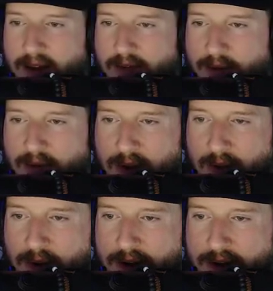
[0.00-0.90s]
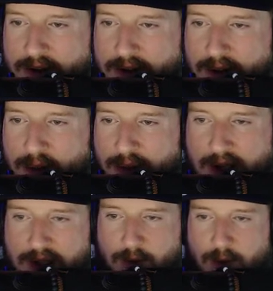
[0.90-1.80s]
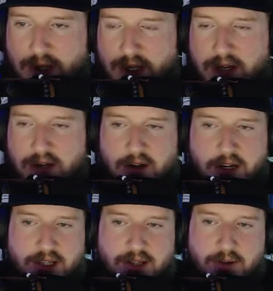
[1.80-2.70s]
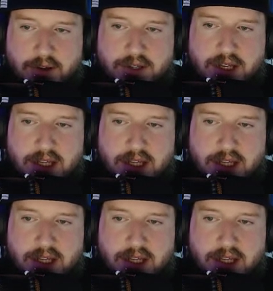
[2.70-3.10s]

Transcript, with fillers: You roll a 1 or a 2 plus 1 on its loyalty,